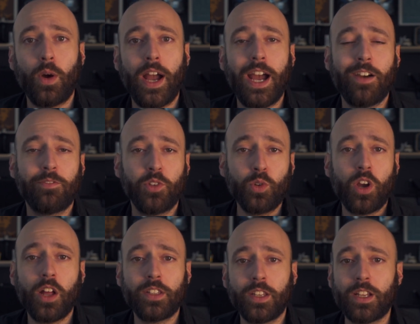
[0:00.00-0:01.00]
I have new
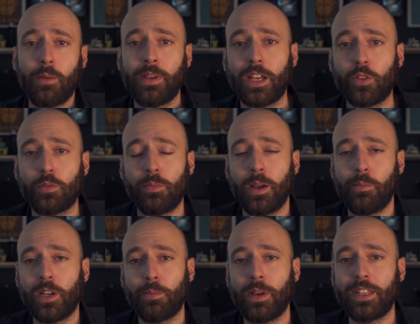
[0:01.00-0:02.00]
content coming in with my
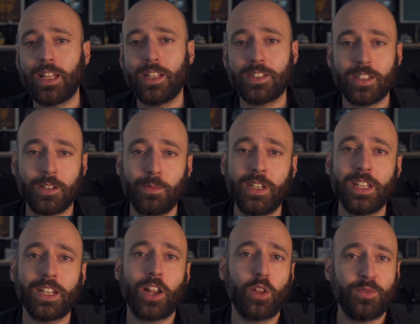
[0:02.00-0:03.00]
buddy Pantelis, the
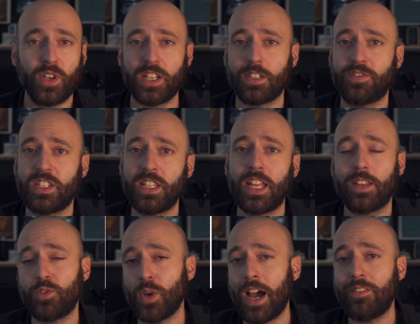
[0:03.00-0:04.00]
comedian. I don't know if you guys have seen that.
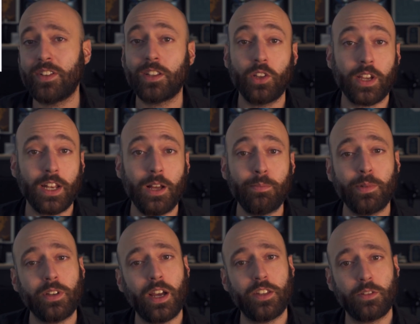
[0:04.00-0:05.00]
If you haven't, look it up.
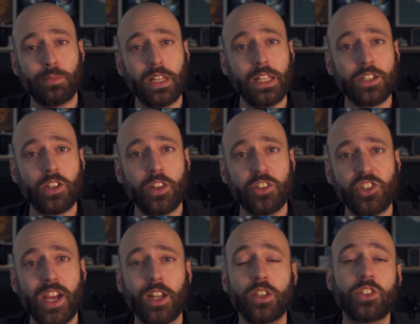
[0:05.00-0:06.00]
There's a playlist on this
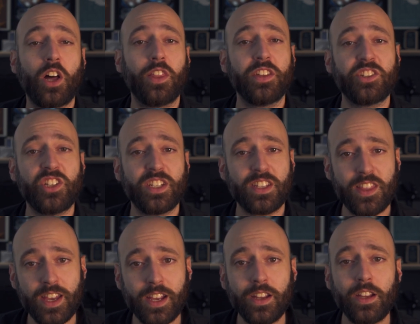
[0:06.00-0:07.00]
channel. It's called This Just
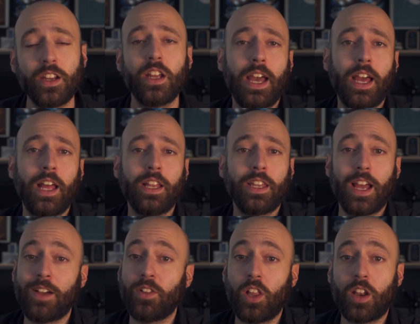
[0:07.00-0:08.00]
Thing. And
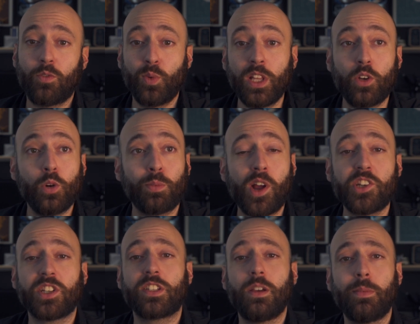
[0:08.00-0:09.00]
I have a lot of really cool
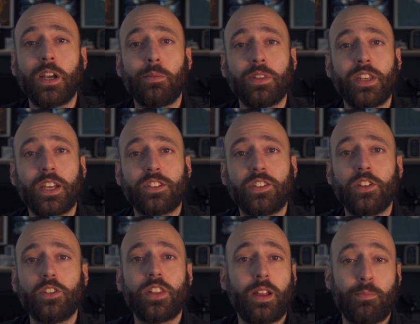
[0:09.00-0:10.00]
projects coming up in the next
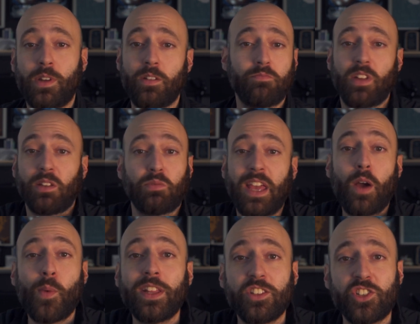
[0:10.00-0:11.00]
year that I
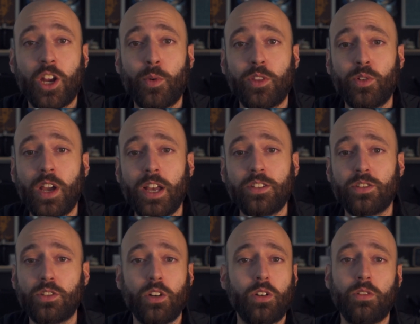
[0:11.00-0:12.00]
can't wait to share with you guys.
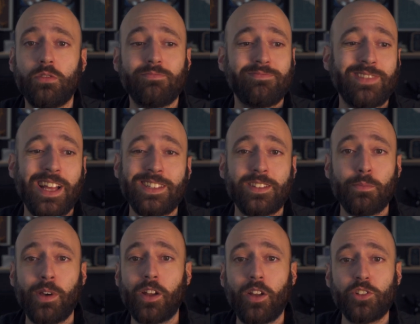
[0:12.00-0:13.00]
So that's
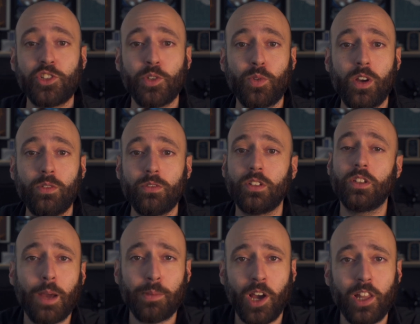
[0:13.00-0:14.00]
about all she wrote.
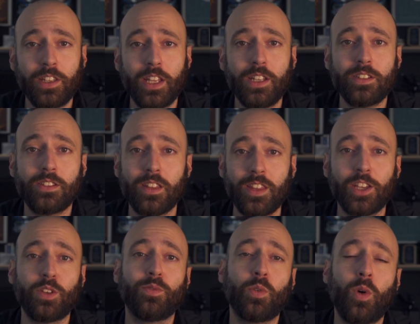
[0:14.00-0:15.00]
Happy holidays.
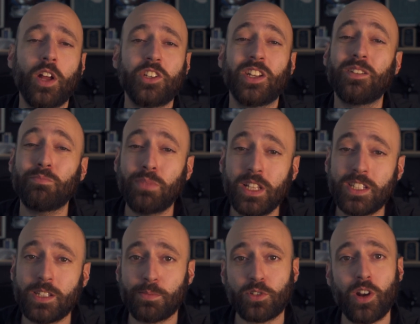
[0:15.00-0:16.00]
Thank you for watching.
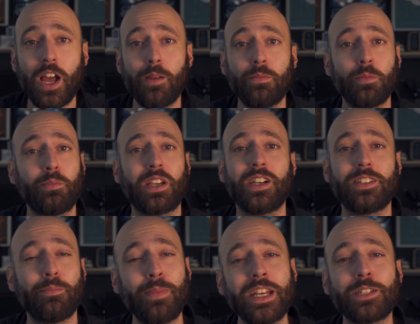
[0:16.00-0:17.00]
Please subscribe
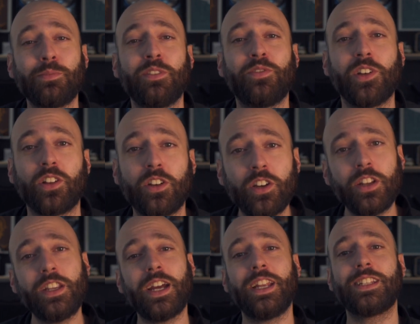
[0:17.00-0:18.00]
because it makes me feel
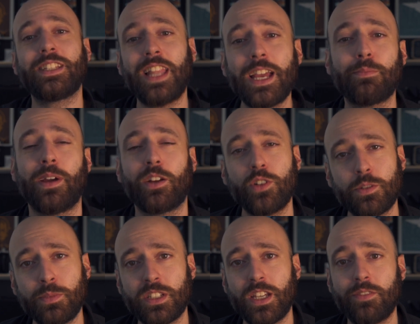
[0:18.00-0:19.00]
good and it's like my
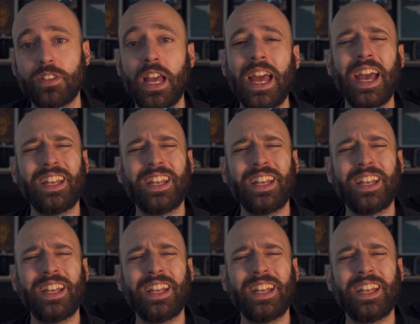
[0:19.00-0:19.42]
Christmas gift.